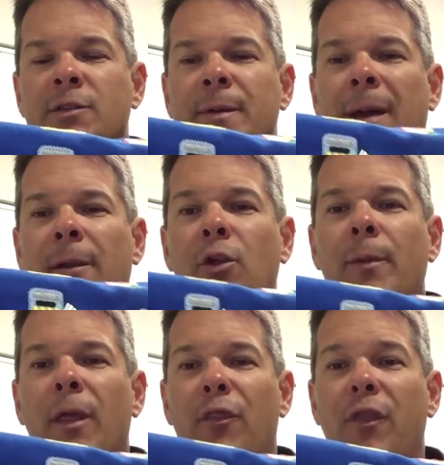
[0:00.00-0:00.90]
become a little
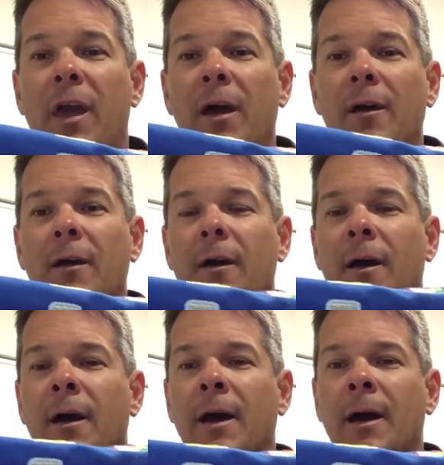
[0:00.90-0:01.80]
bit thicker
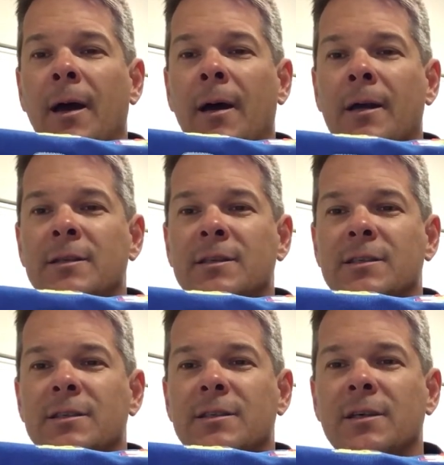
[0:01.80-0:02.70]
because
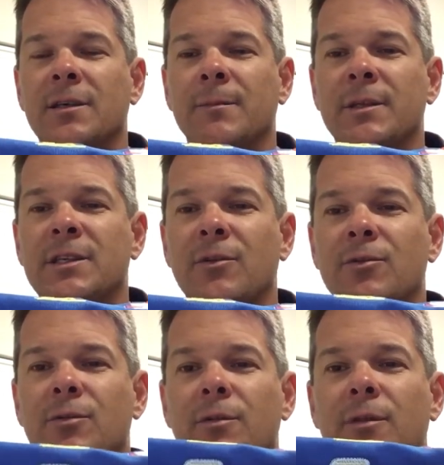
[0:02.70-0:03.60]
it's the
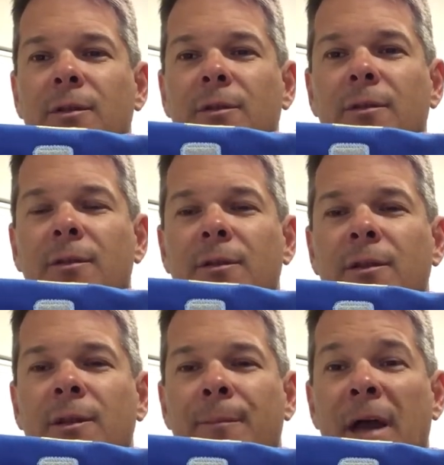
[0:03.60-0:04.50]
material.
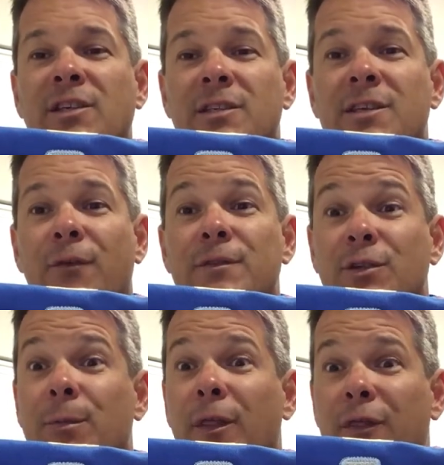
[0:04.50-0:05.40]
The badge itself is a
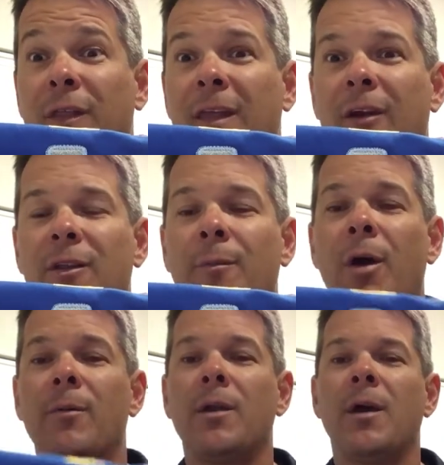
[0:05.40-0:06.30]
little bit thin there at the
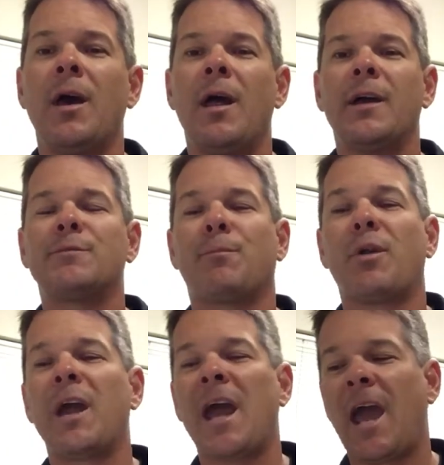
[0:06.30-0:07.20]
moment. That's
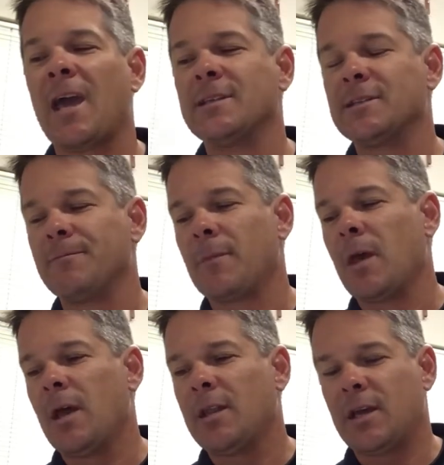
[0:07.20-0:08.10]
prayer hands.
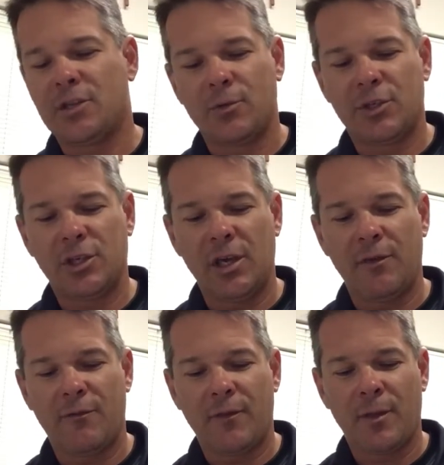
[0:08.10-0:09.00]
Now, to
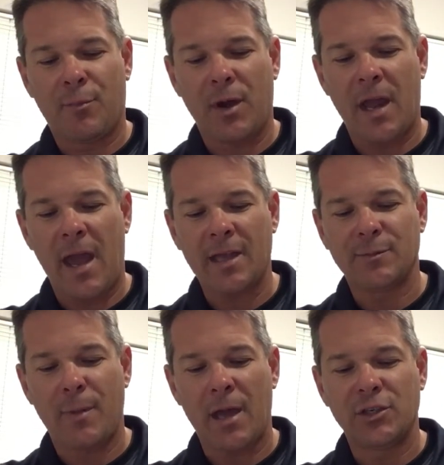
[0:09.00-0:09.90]
achieve the prayer hands
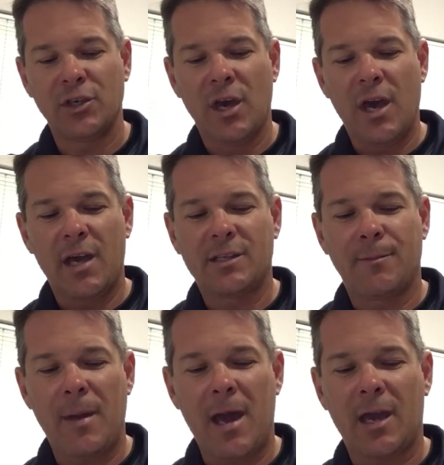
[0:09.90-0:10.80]
badge, it's
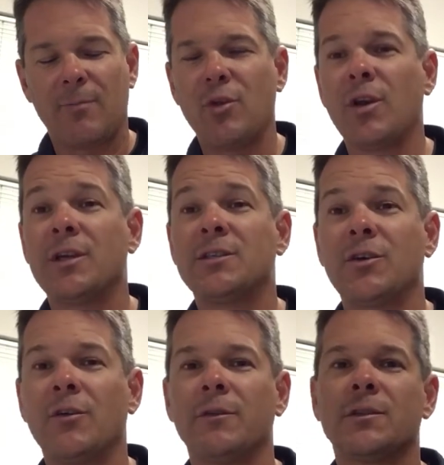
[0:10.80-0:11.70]
about community
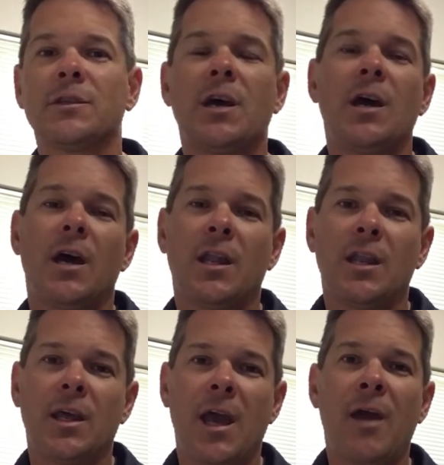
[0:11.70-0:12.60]
service, and
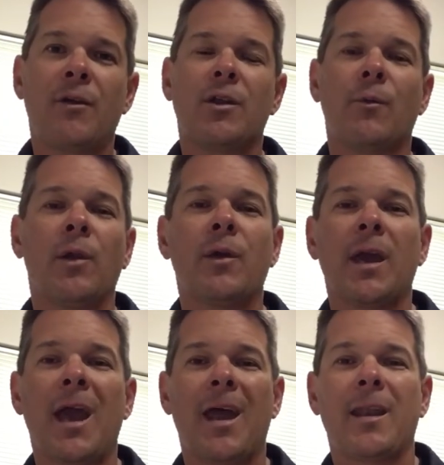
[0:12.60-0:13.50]
the area that we're
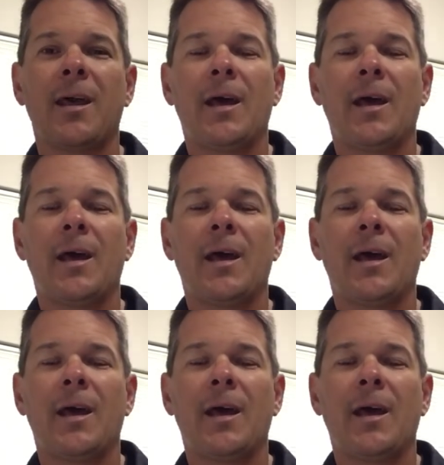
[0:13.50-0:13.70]
looking at